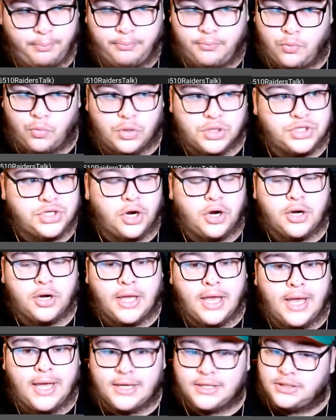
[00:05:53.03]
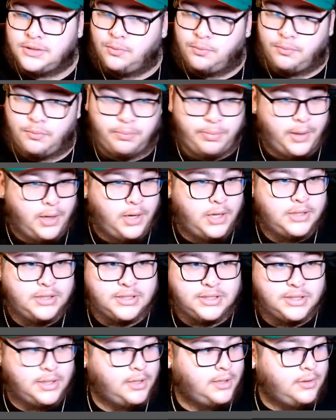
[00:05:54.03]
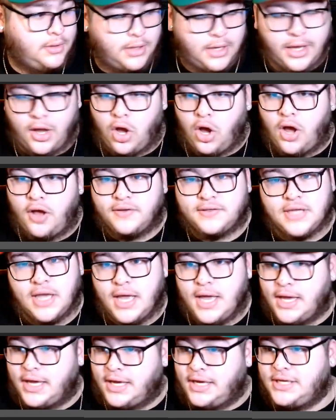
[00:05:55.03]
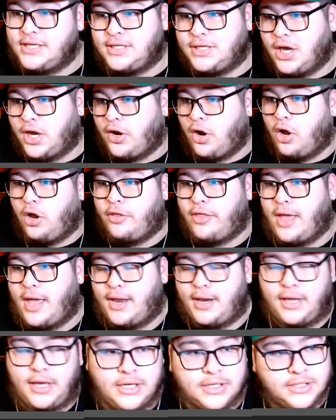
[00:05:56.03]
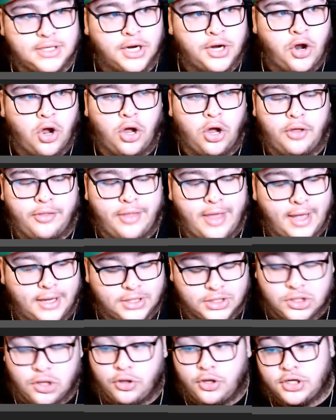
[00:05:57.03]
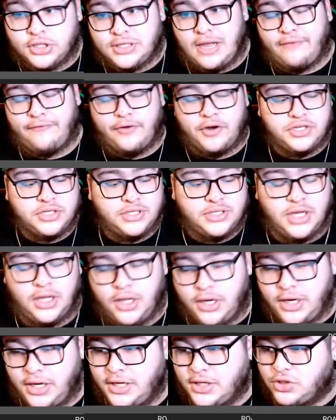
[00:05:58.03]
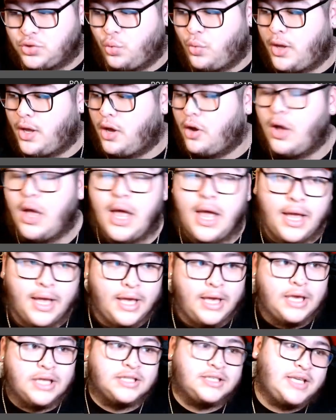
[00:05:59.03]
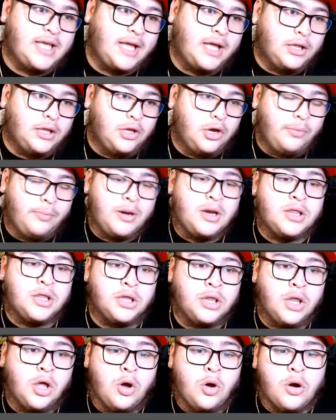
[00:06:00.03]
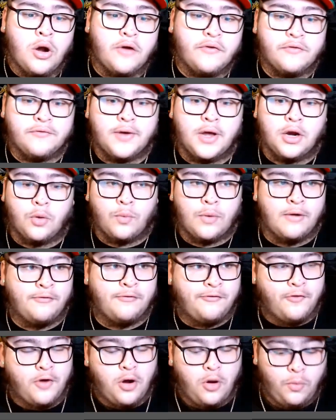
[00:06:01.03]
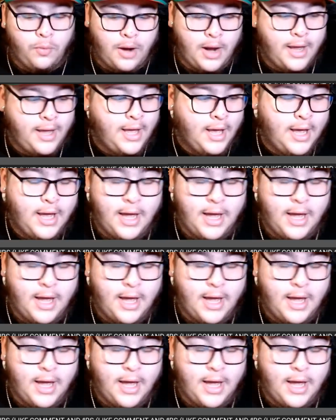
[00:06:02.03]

returned kicks, punts, kickoffs. He's done all that. So there's that versatility as well. He can take a little bit of the load off of Hunter Renfro, right?